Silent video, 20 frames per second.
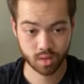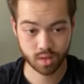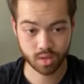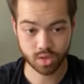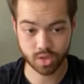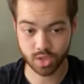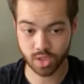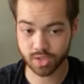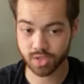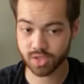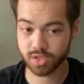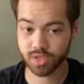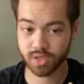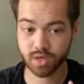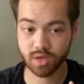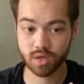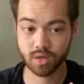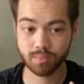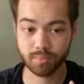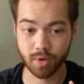Just as
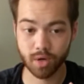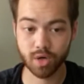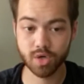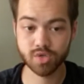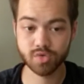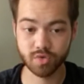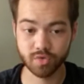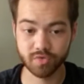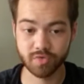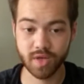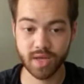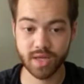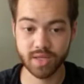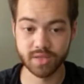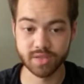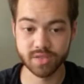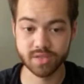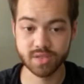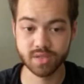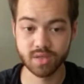there are bars for
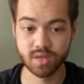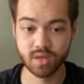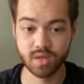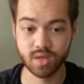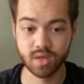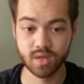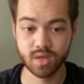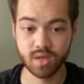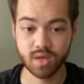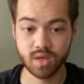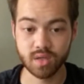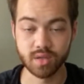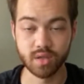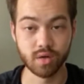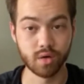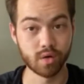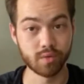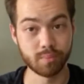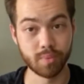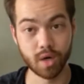feds,
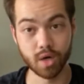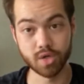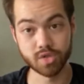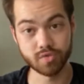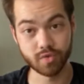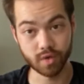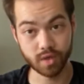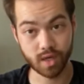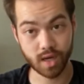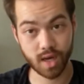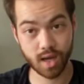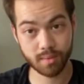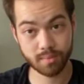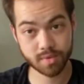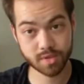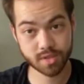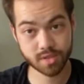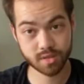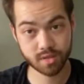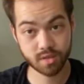there are bars for
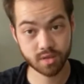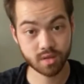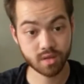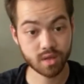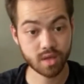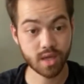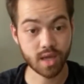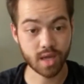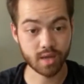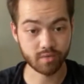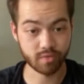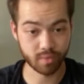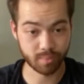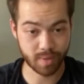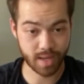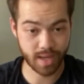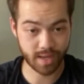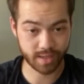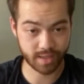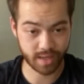cops and for
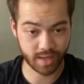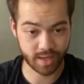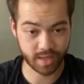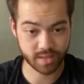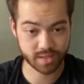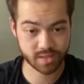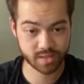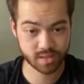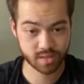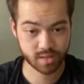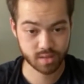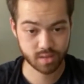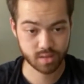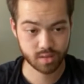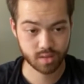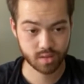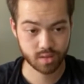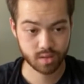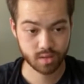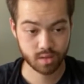bad guys.
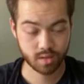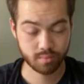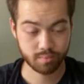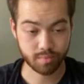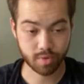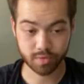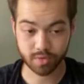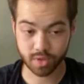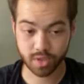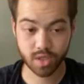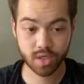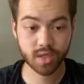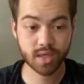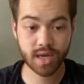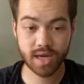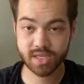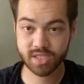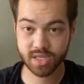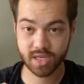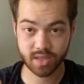Both the good
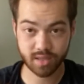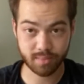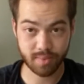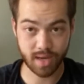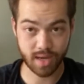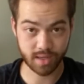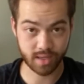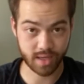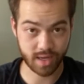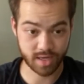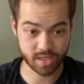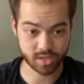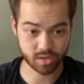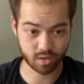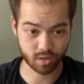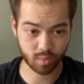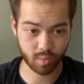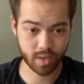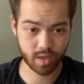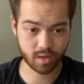guys and the bad guys
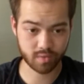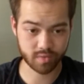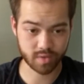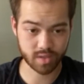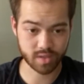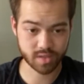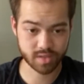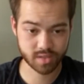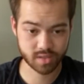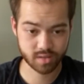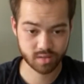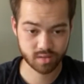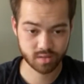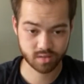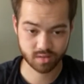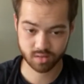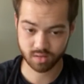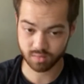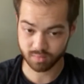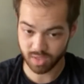are aware of this.
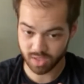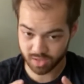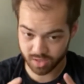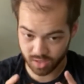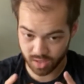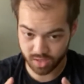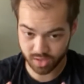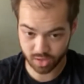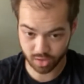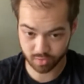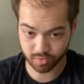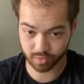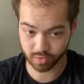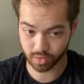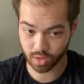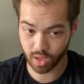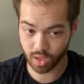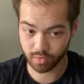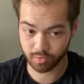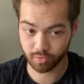It makes it easier for
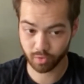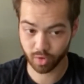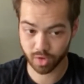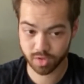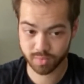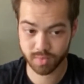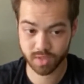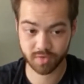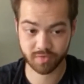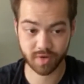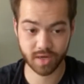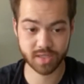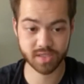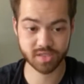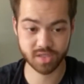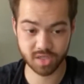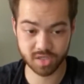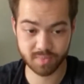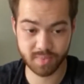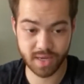law enforcement to find
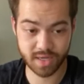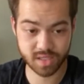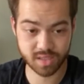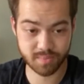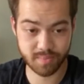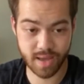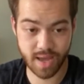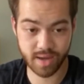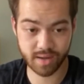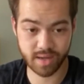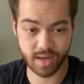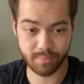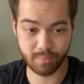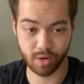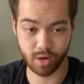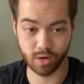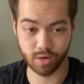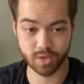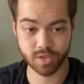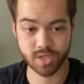suspects in bad guy
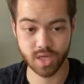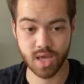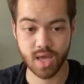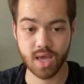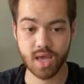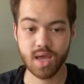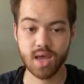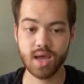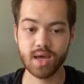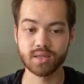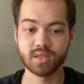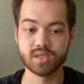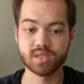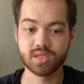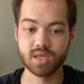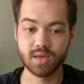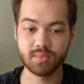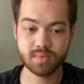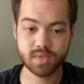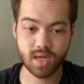bars. At the
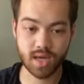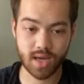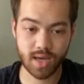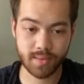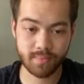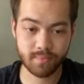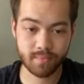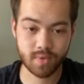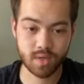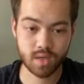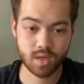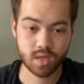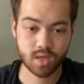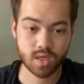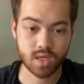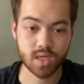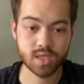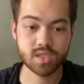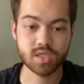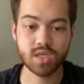same time,
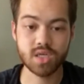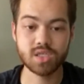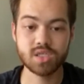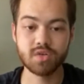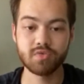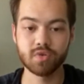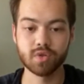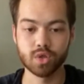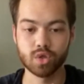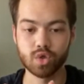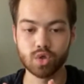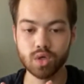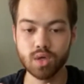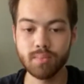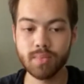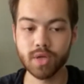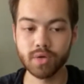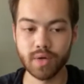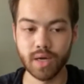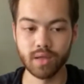it's easy for the
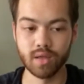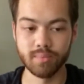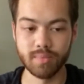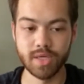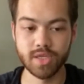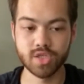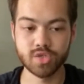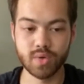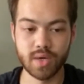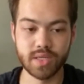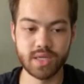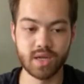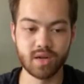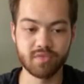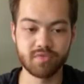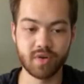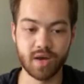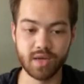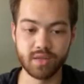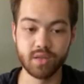criminal element to
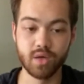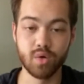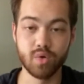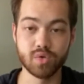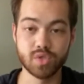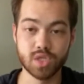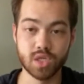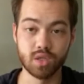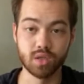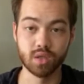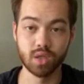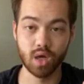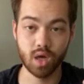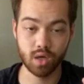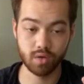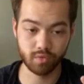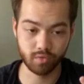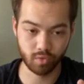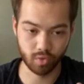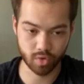identify those in
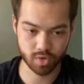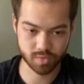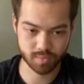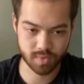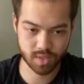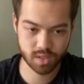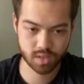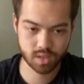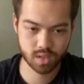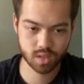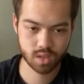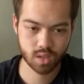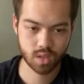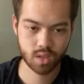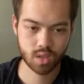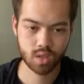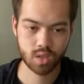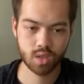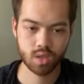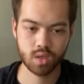law enforcement
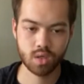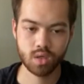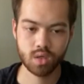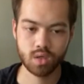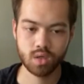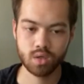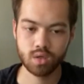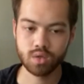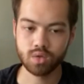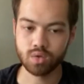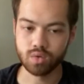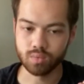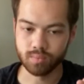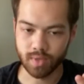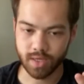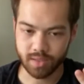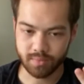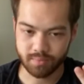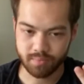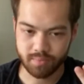who
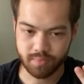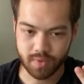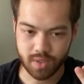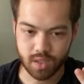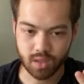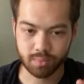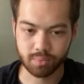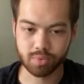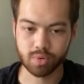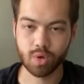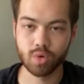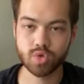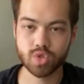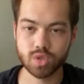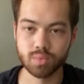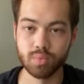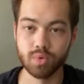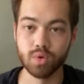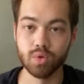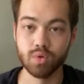might be
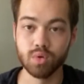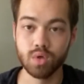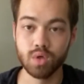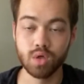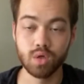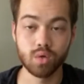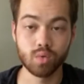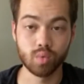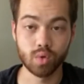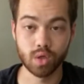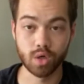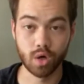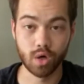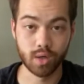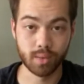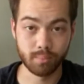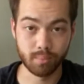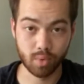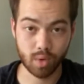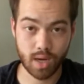approachable
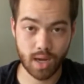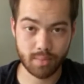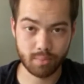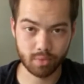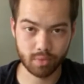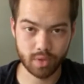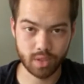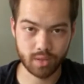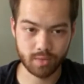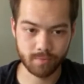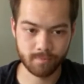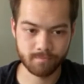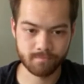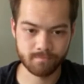regarding bribery.